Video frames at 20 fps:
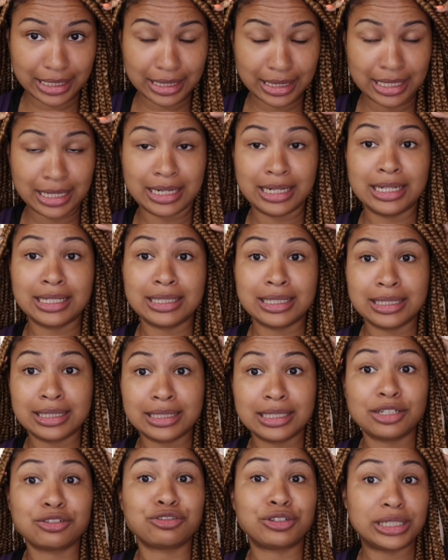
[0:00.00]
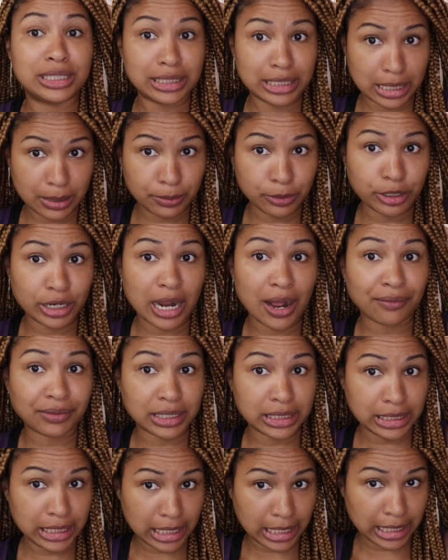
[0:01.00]
then this is the risk I'm gonna have
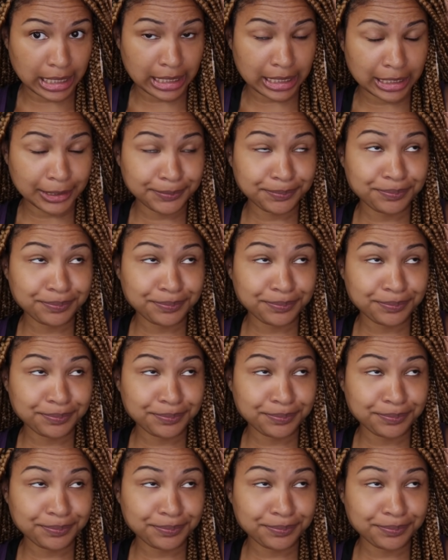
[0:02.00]
to take.